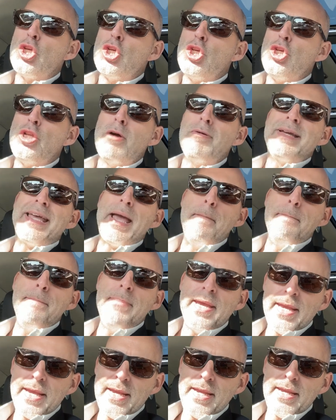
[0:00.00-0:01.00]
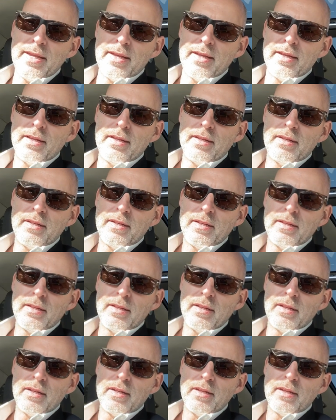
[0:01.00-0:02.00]
You don't get me,
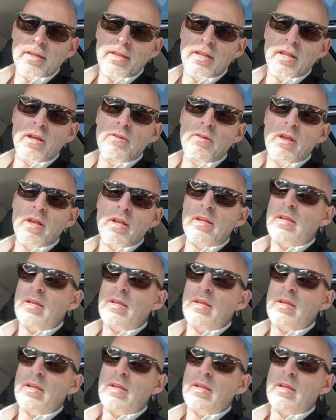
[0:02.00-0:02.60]
you know.